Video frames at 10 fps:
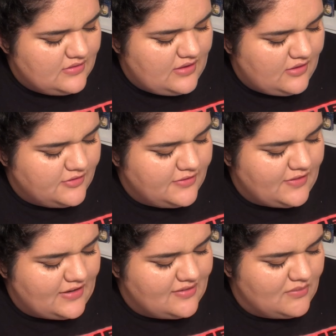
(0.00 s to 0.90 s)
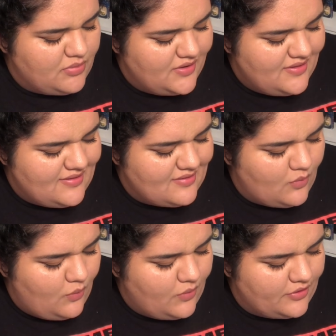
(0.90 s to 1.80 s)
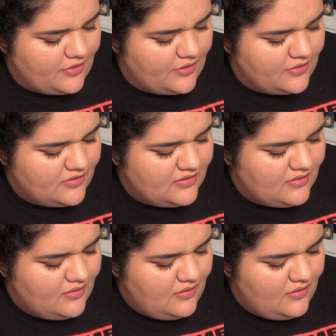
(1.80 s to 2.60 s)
tells her that it's the prince's orders.